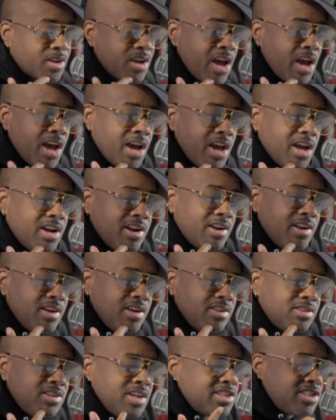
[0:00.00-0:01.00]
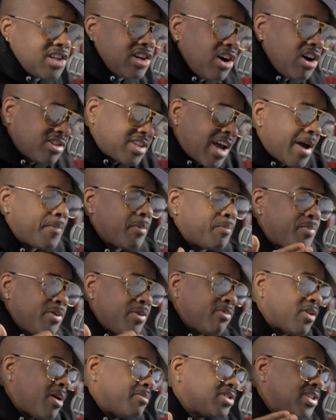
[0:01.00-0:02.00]
And these are the type of
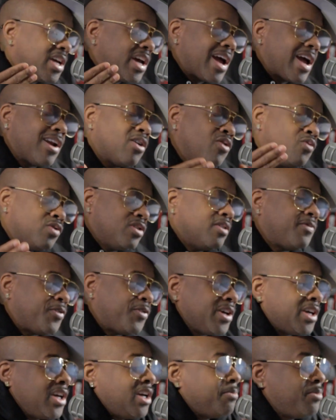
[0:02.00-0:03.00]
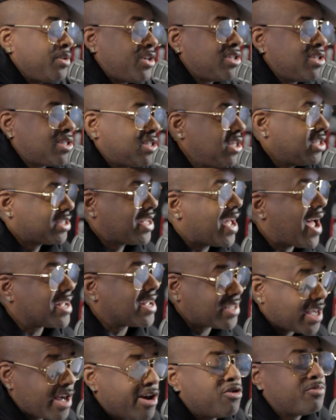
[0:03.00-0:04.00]
people I'm saying I don't want to forget, because these
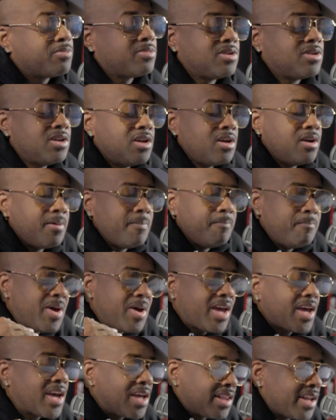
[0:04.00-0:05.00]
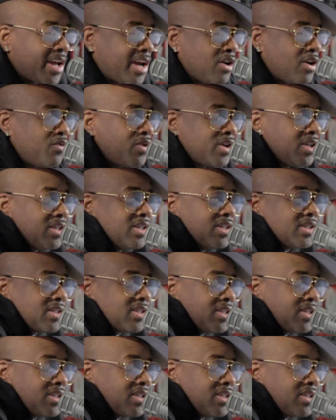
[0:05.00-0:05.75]
guys helped make Atlanta what it is